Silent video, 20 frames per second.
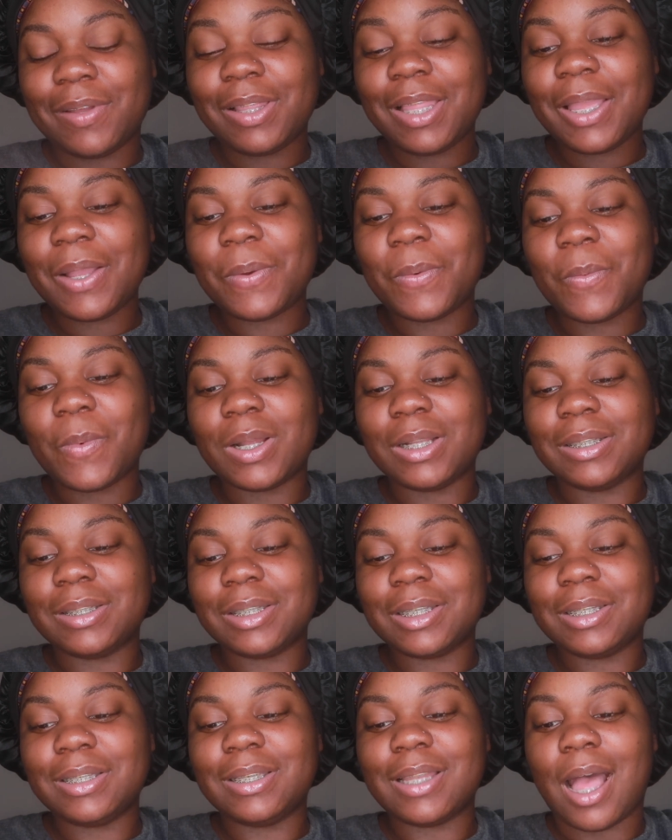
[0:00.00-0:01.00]
feel like once
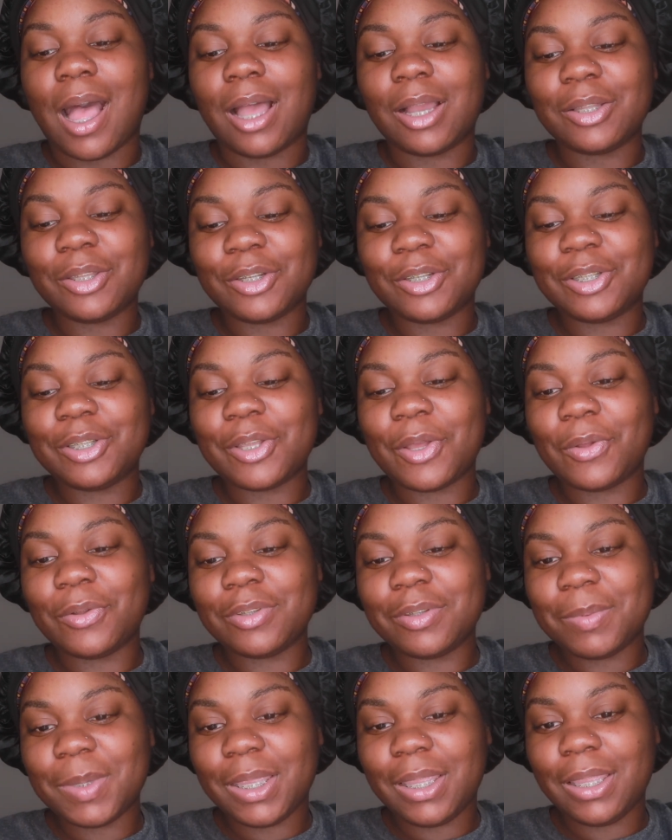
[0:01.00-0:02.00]
the doctor
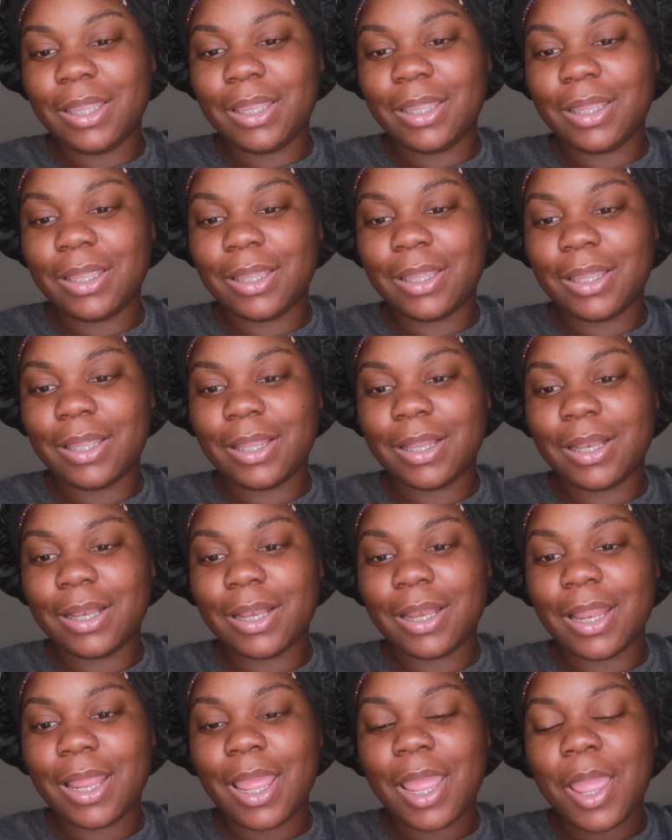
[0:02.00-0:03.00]
told me,
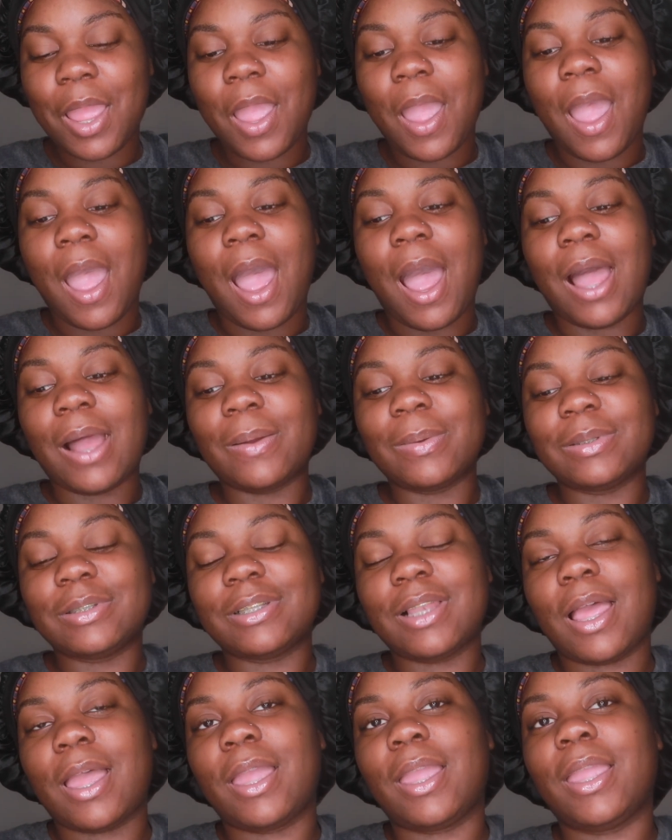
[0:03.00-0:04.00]
I
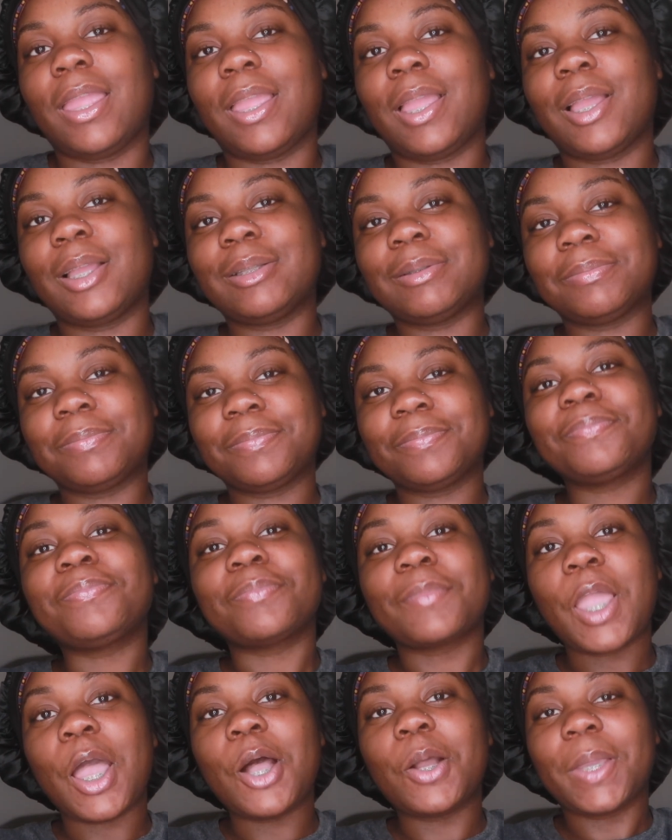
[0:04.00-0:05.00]
was like,
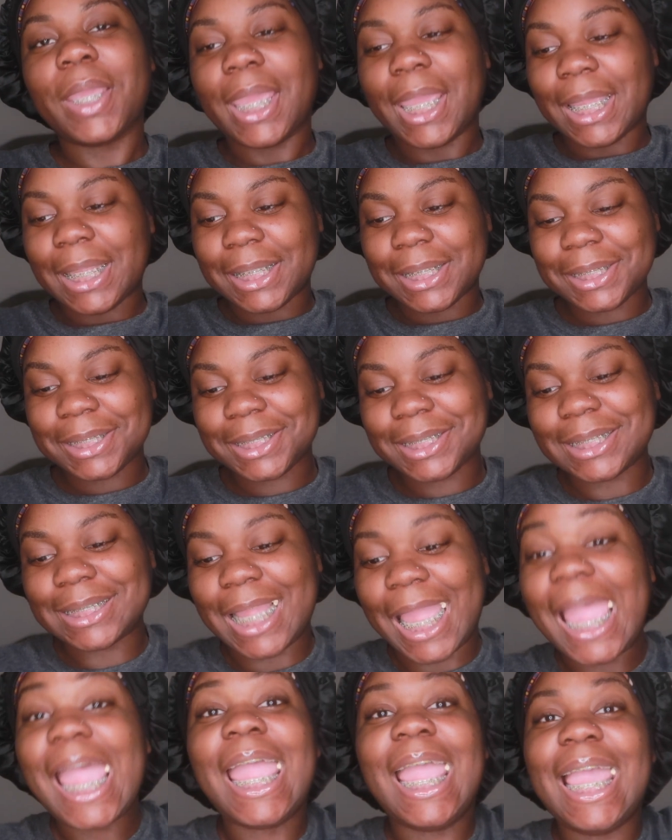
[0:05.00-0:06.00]
okay,
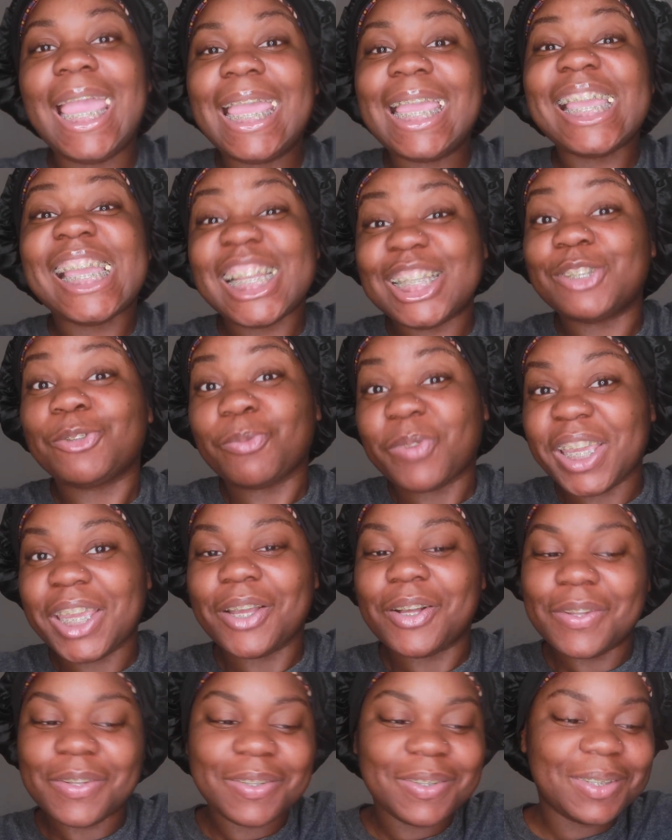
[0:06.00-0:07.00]
it's
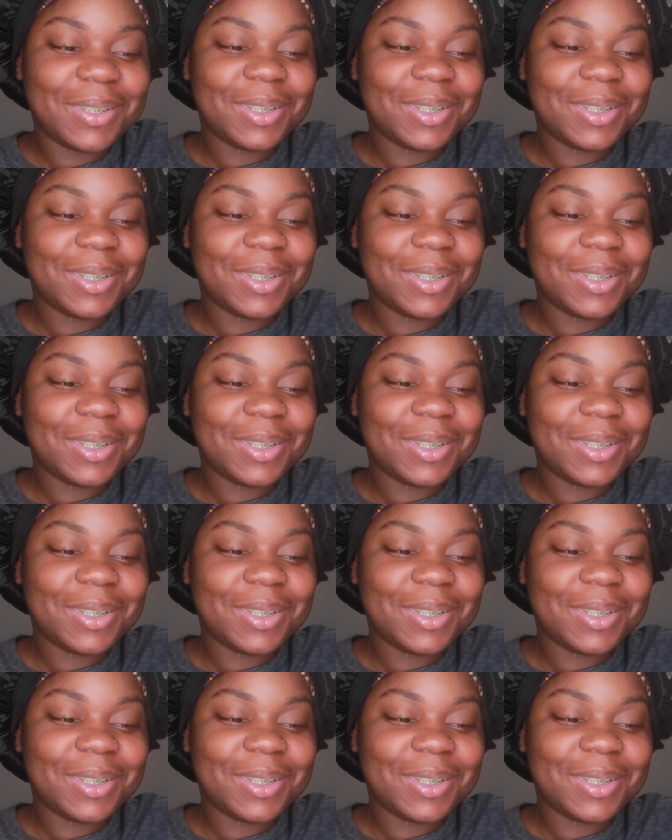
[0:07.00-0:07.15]
real.